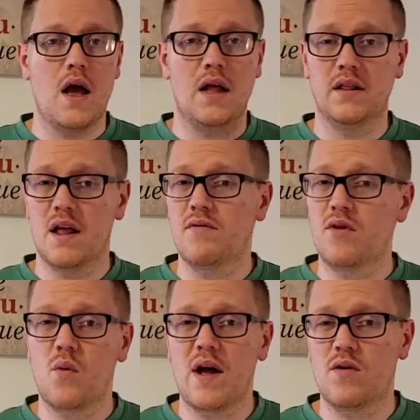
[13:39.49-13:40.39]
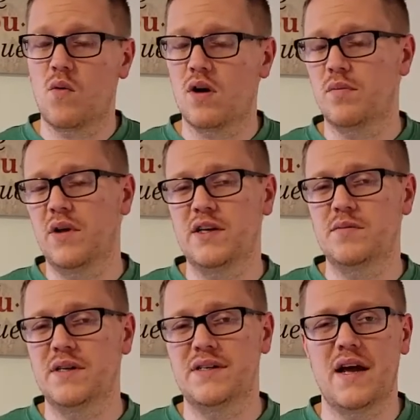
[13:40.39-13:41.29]
I love the way the worker
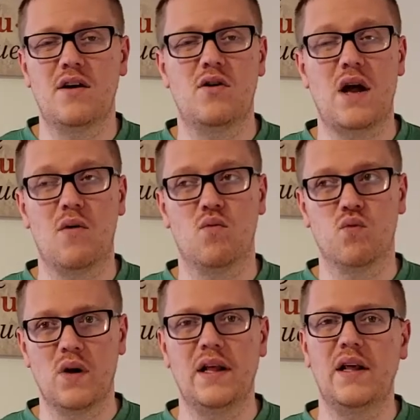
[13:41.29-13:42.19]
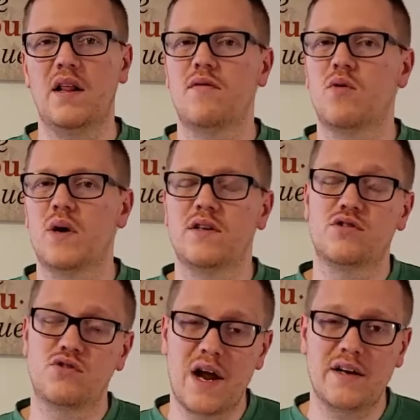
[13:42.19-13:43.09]
placement is handled. I really love the way the
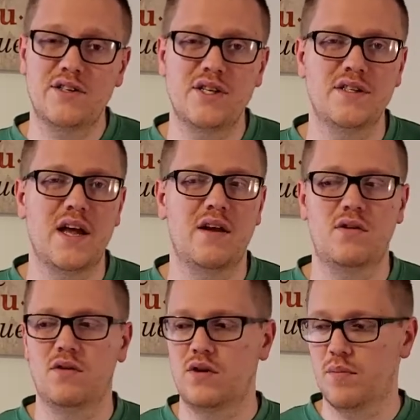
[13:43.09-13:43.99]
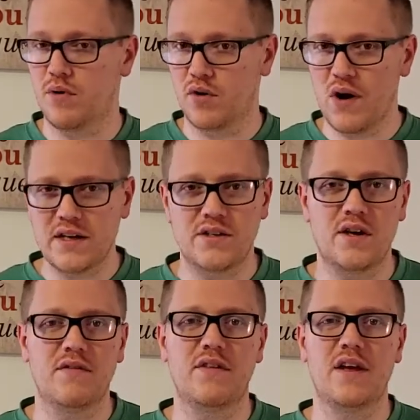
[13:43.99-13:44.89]
strategy is handled, the progression
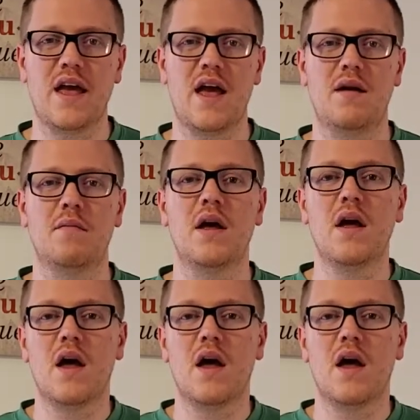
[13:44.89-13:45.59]
of the game.